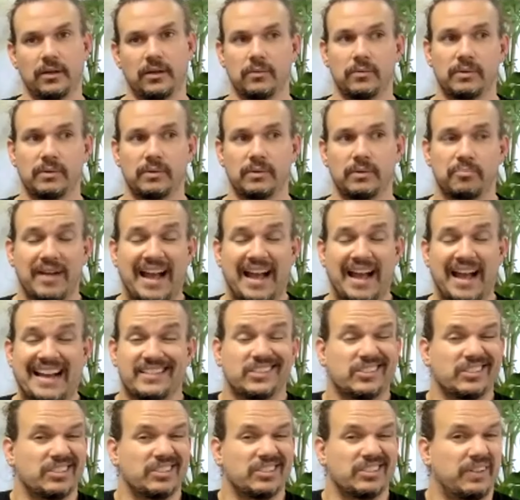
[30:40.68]
What
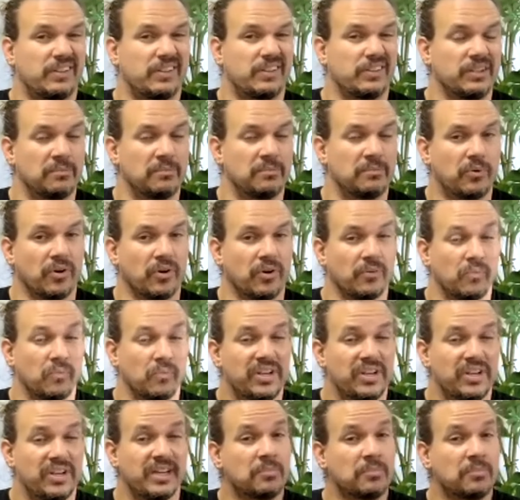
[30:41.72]
practices felt important? What are
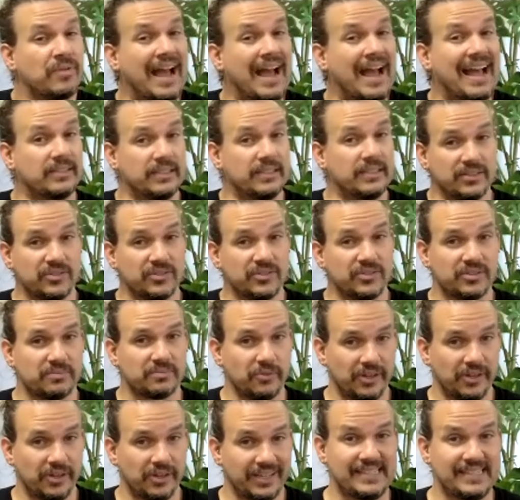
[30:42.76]
you going to practice?
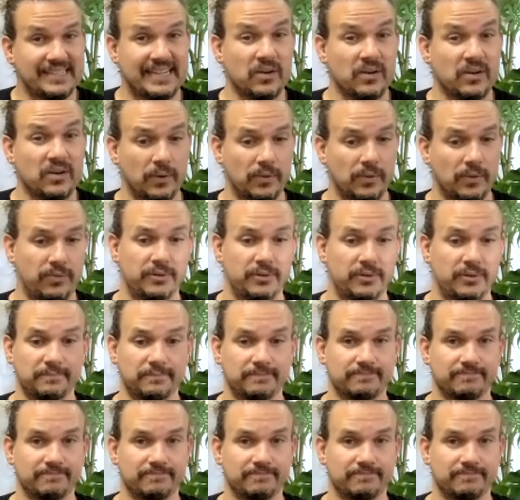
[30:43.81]
What are you going to take with you?